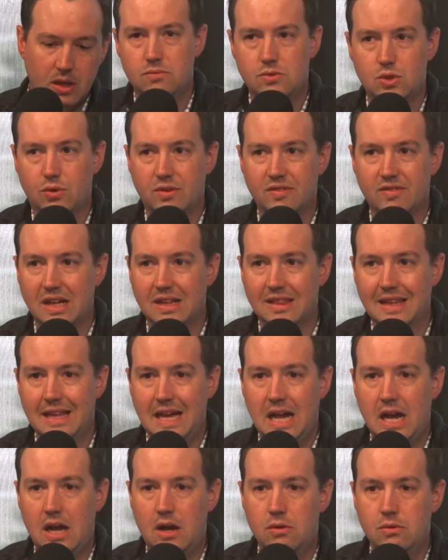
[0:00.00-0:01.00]
sort of
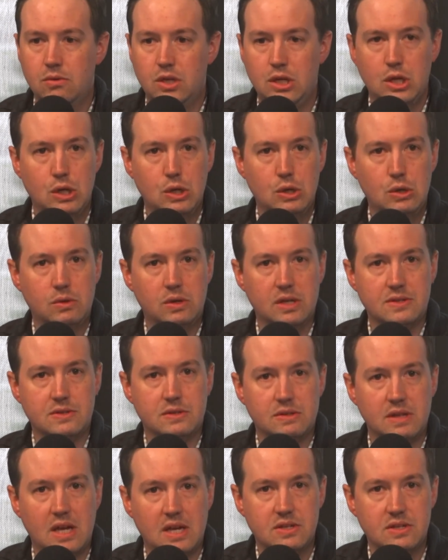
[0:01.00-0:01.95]
allow you as